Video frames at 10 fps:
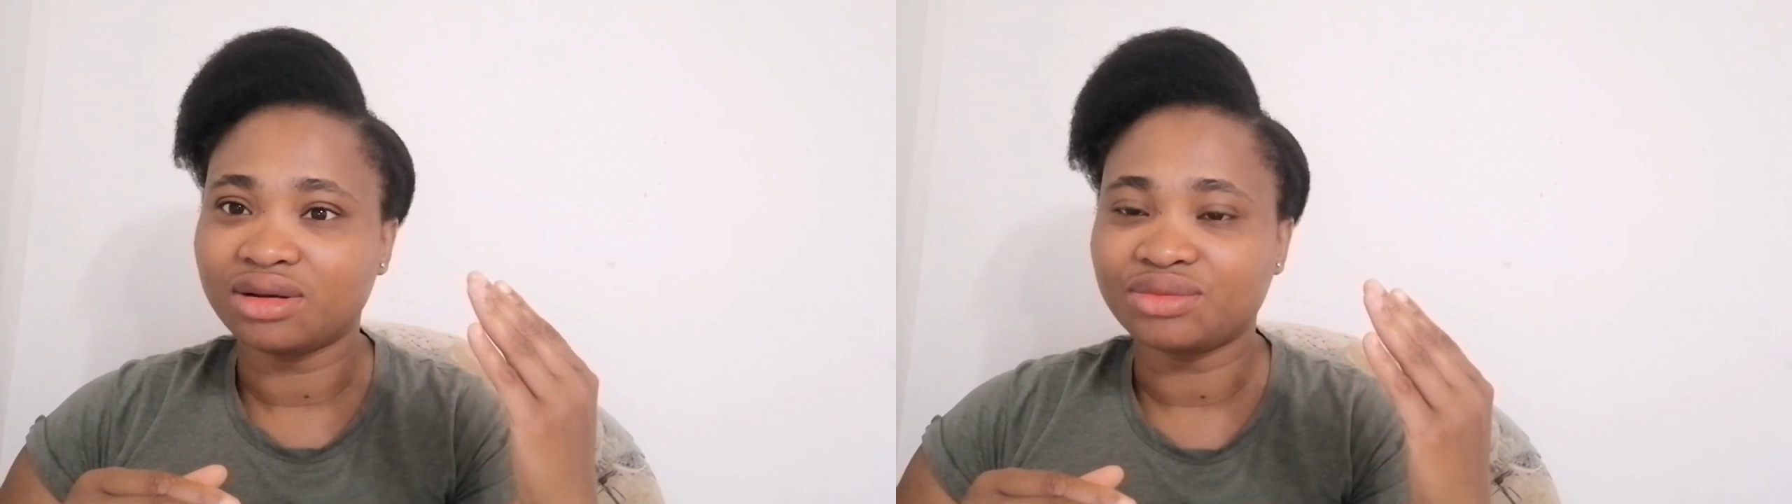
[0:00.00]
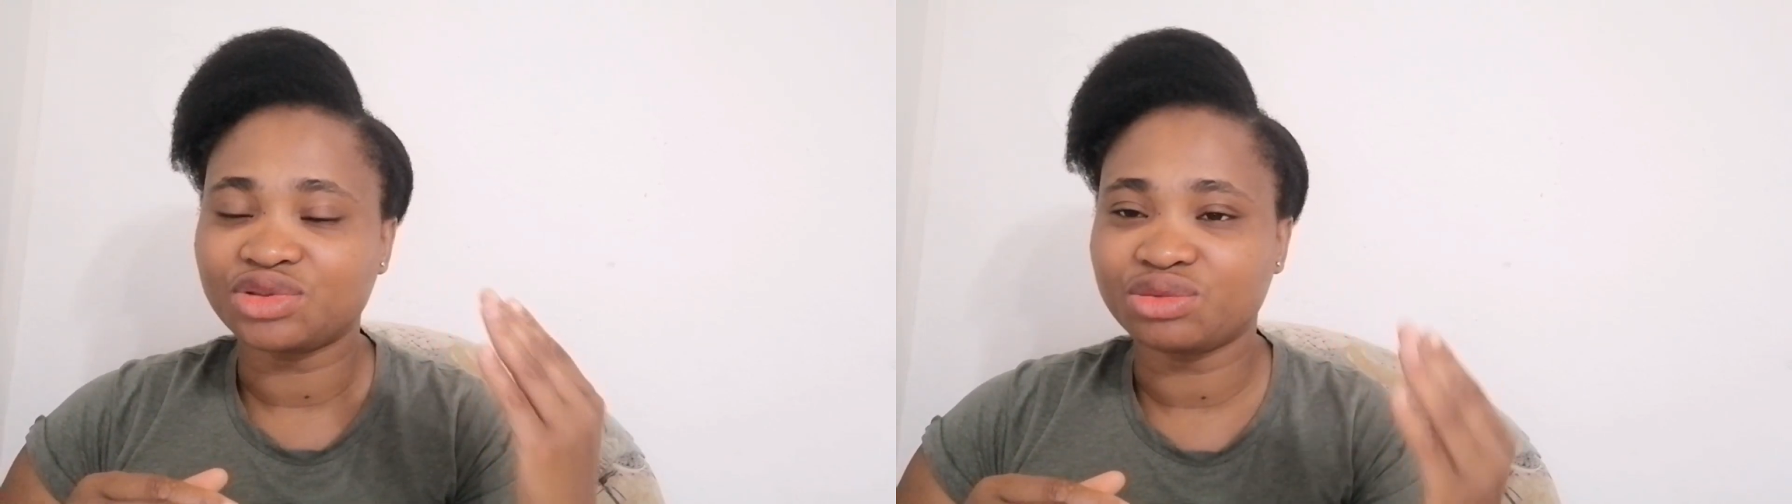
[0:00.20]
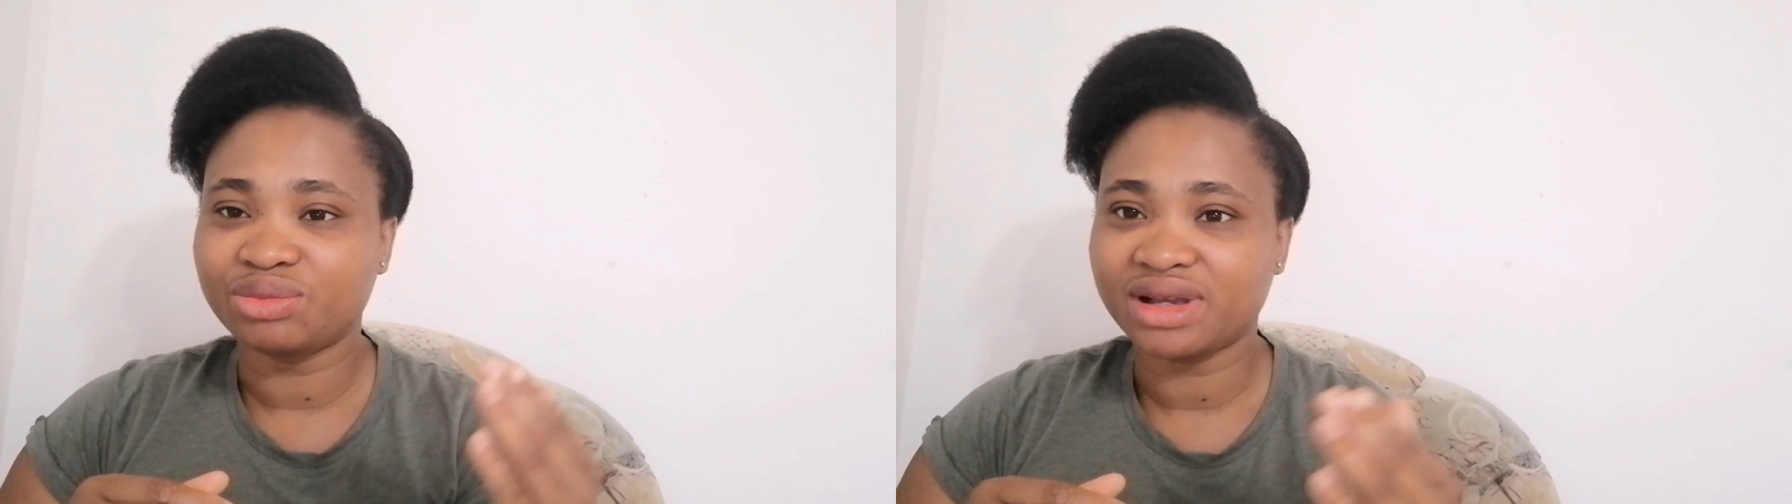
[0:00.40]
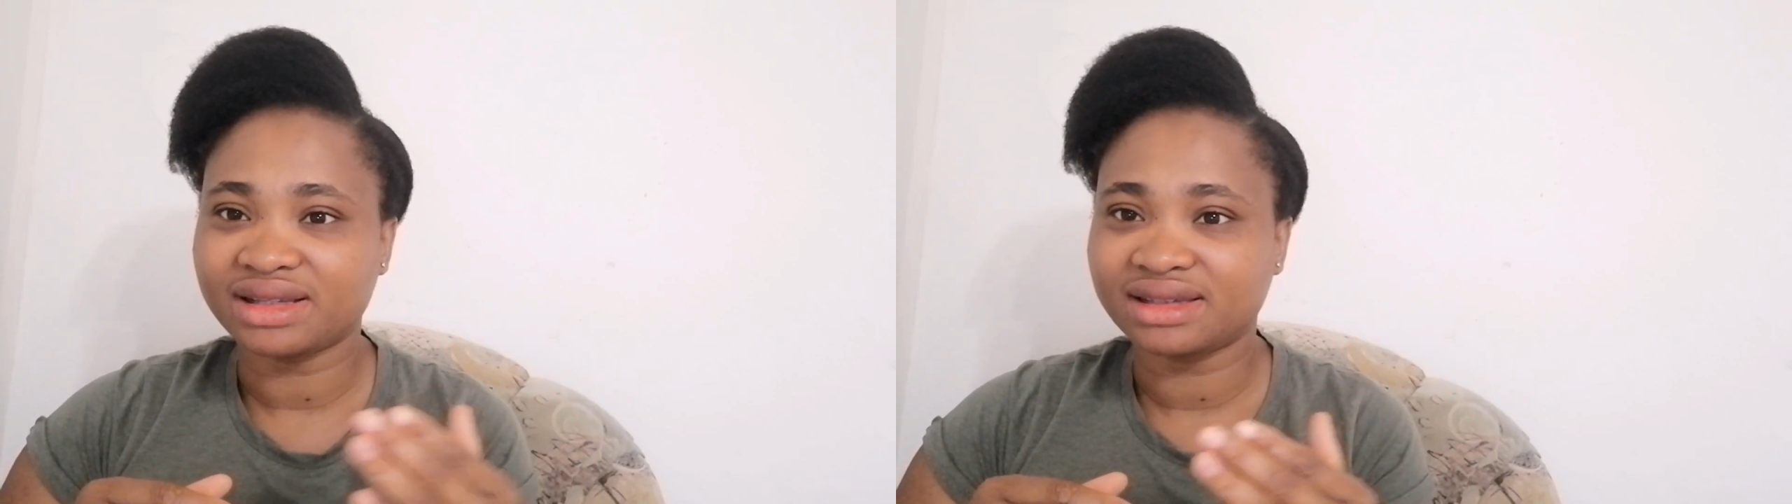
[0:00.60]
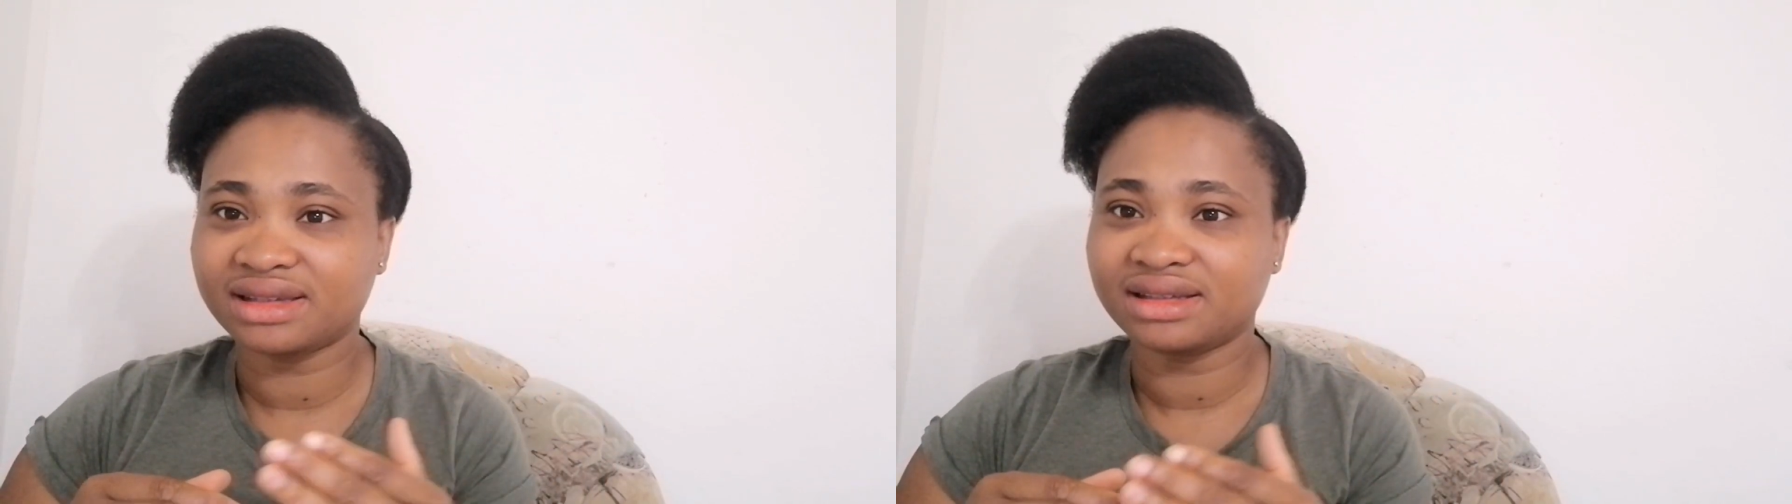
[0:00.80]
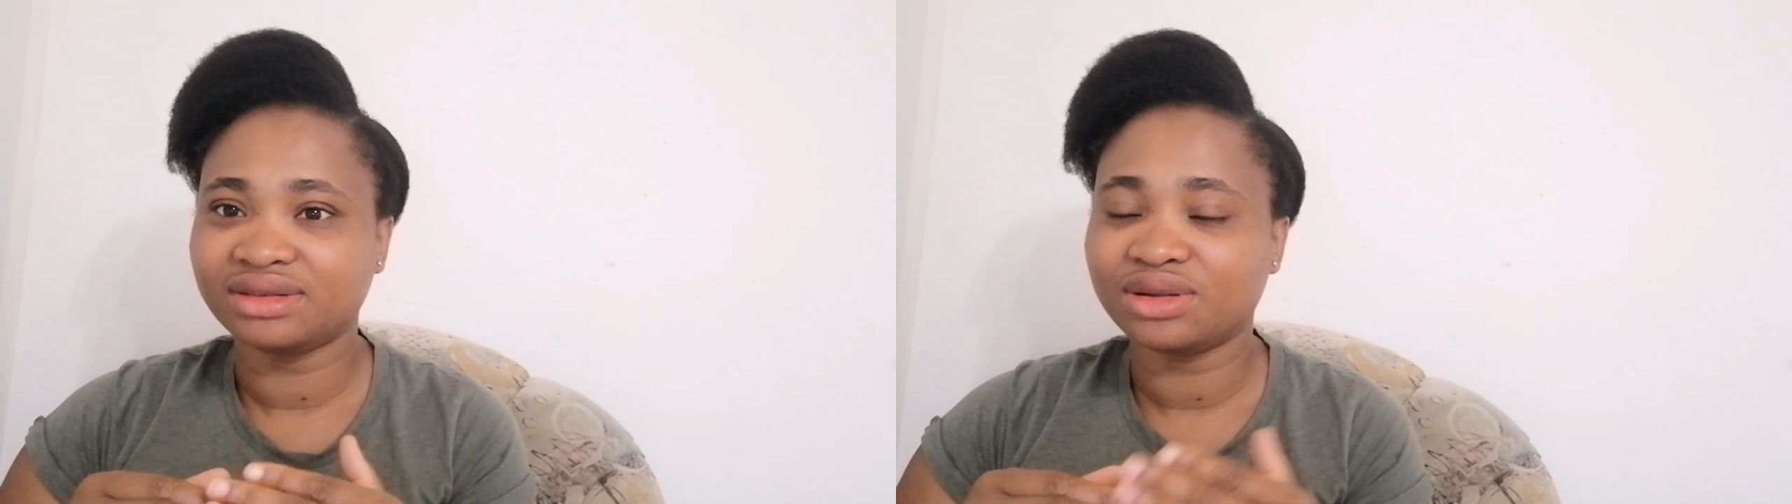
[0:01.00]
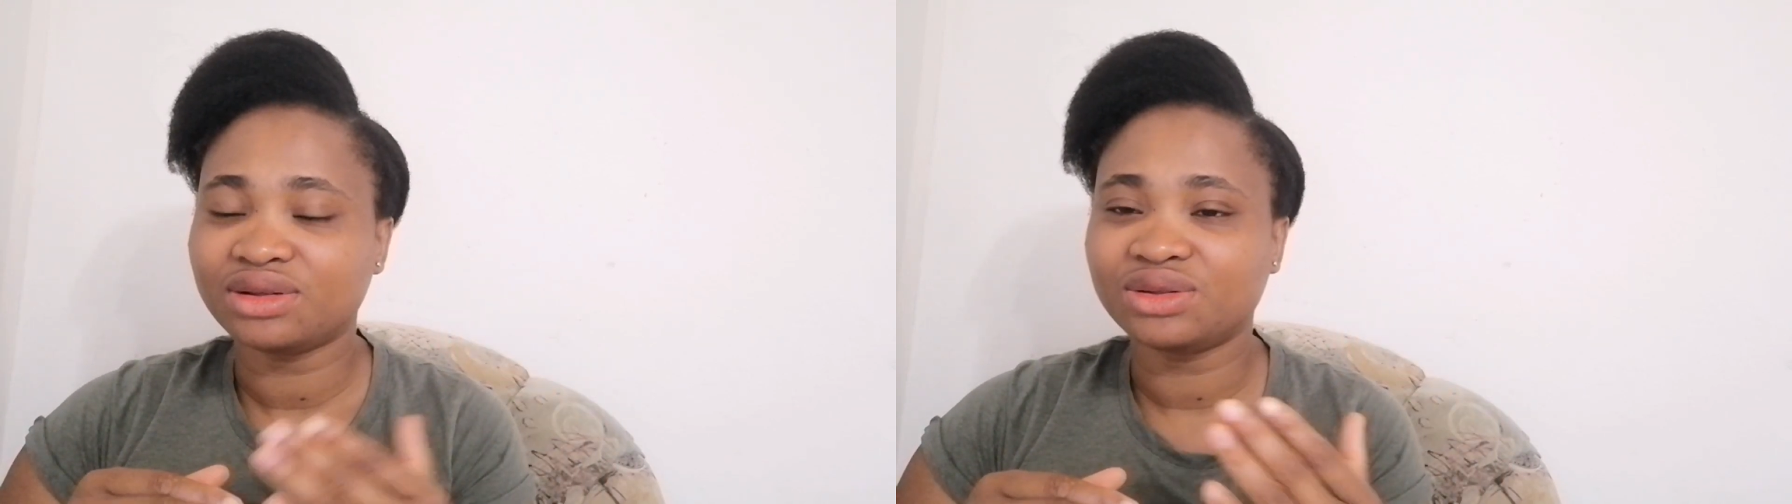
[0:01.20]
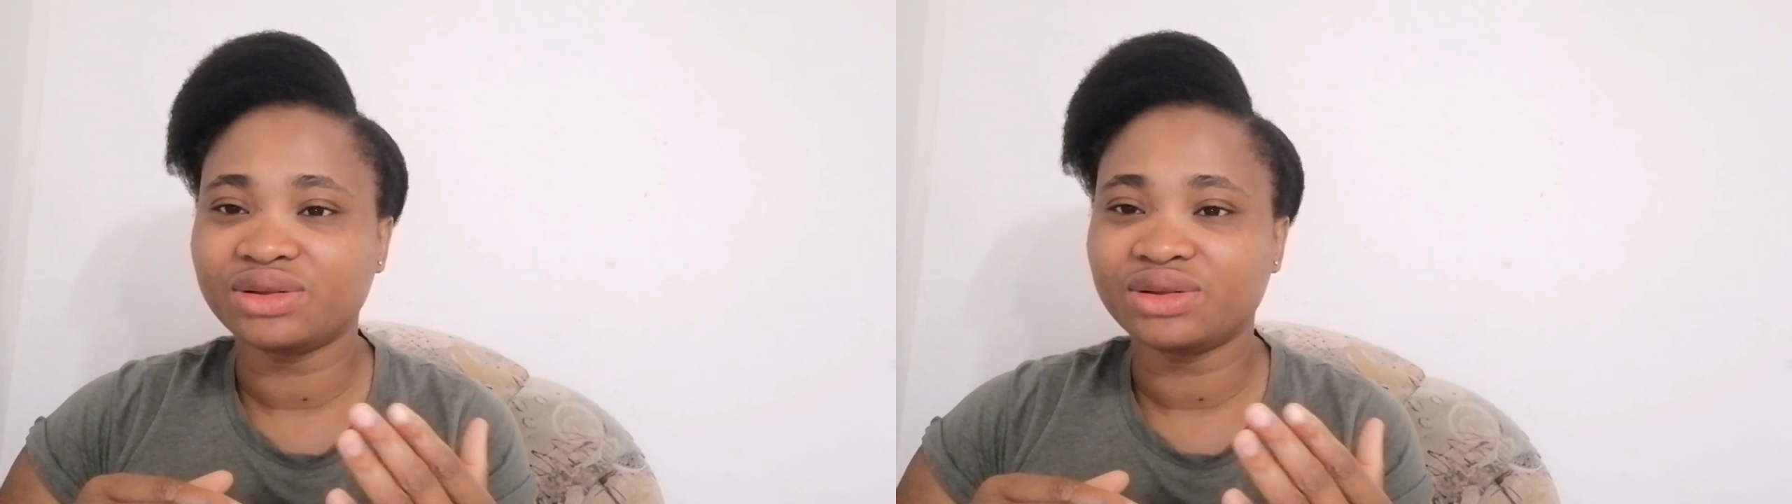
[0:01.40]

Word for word: come to pass, not